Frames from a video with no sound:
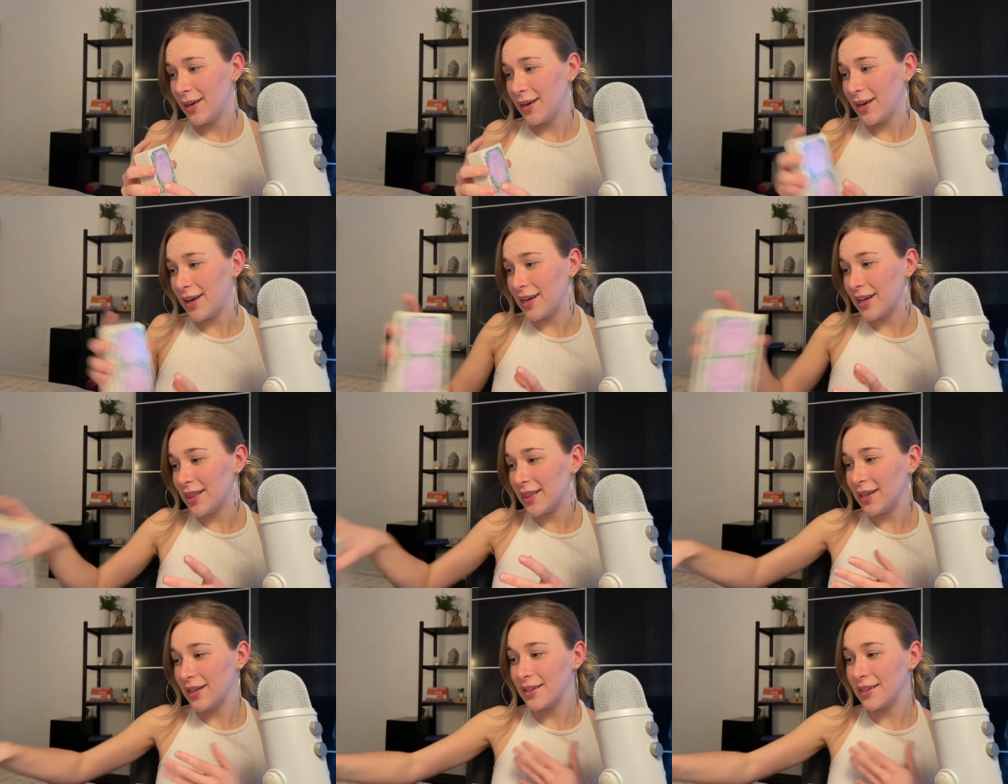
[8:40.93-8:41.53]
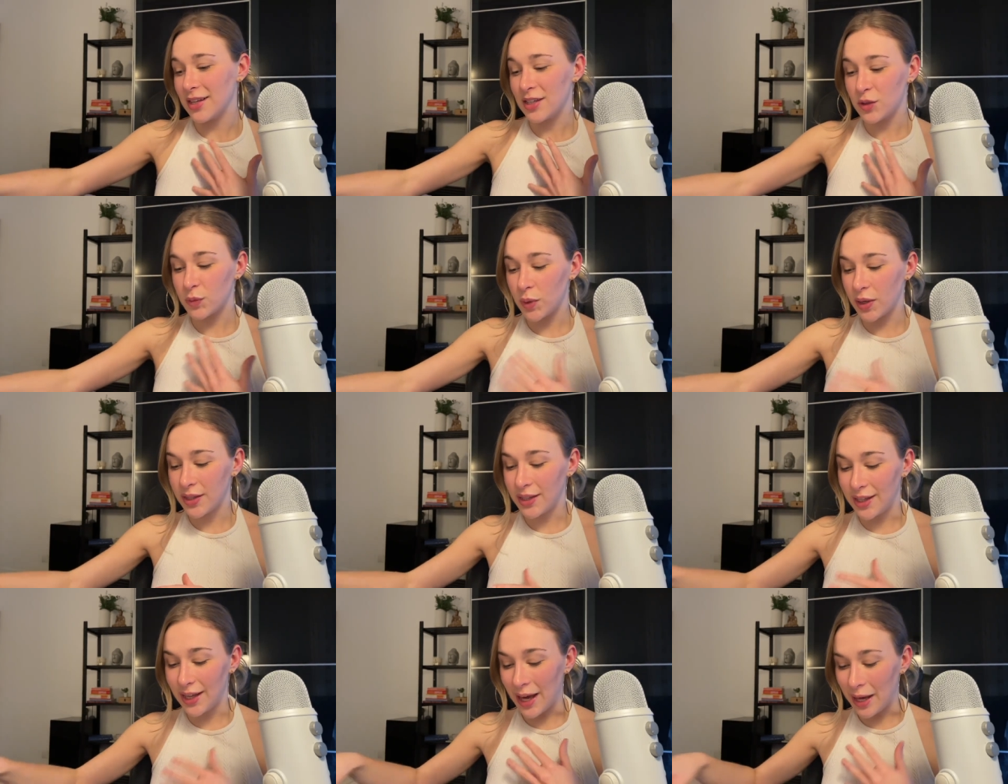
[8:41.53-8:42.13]
And I think that's
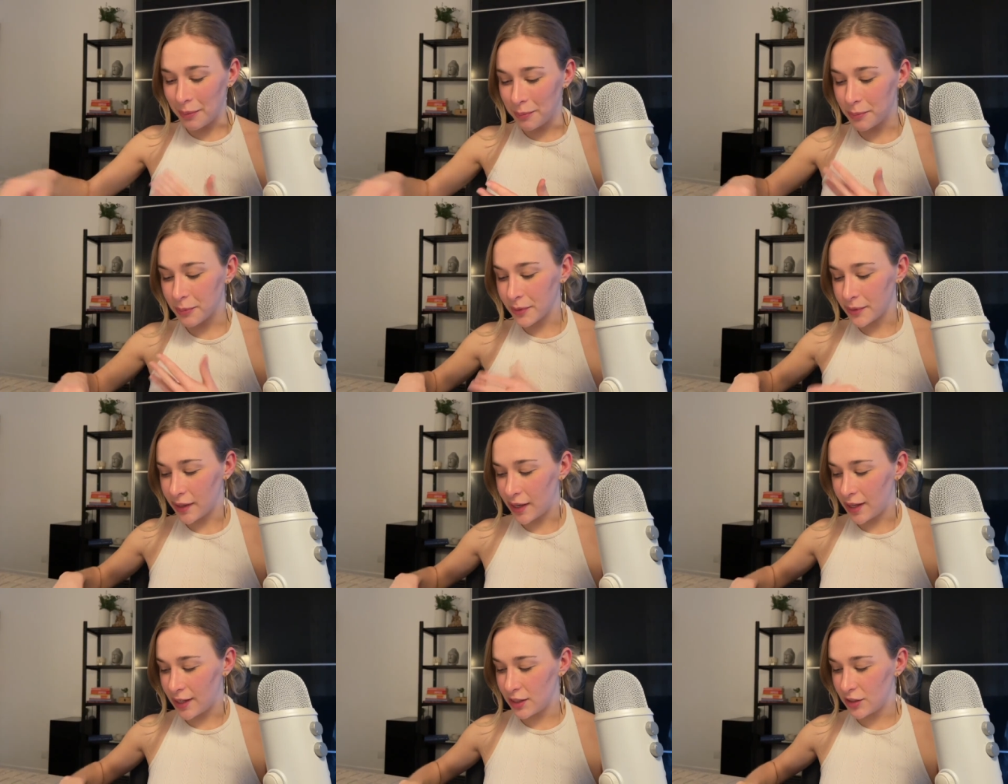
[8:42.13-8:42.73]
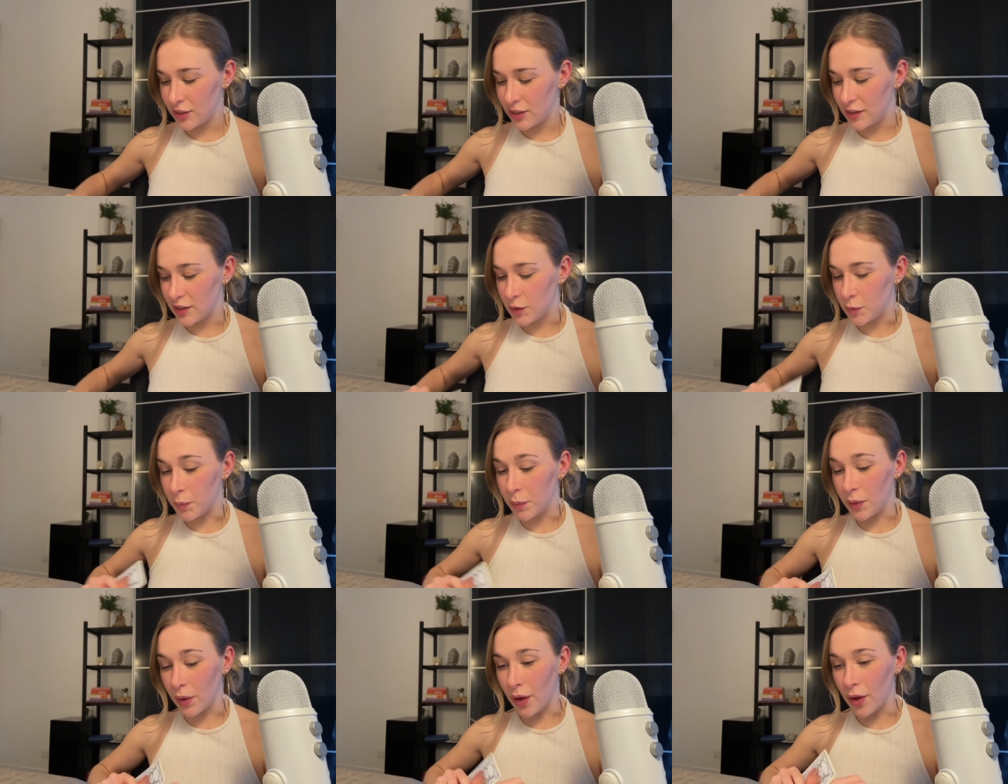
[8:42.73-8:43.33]
why the Emperor energy is
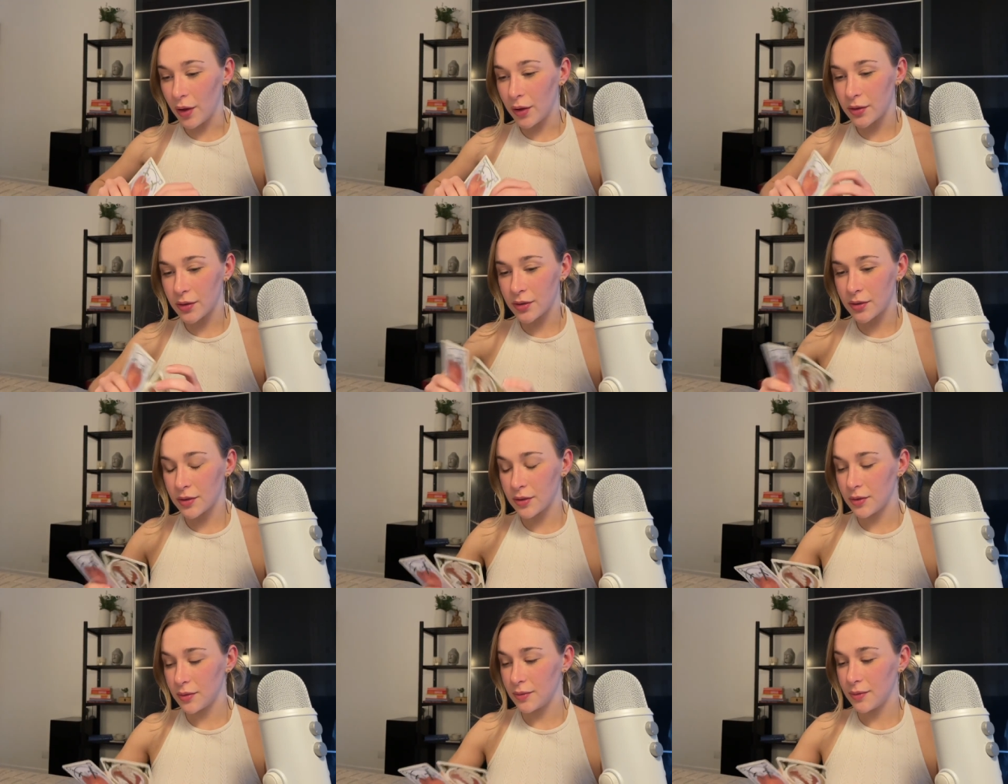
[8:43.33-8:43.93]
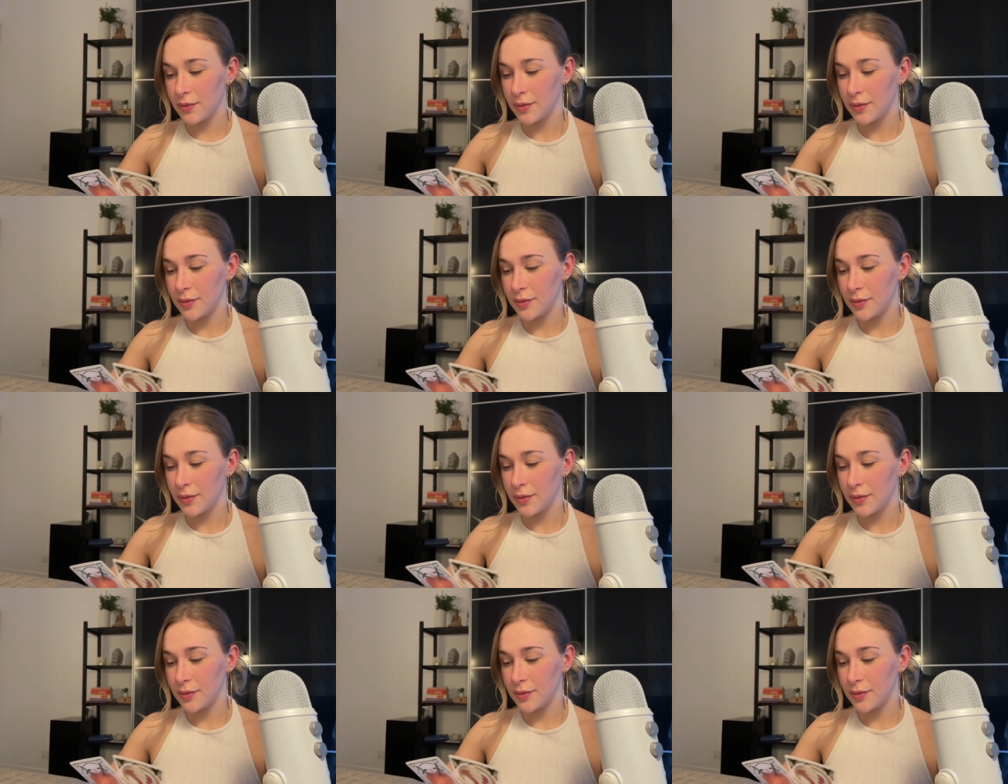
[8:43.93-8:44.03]
blocked.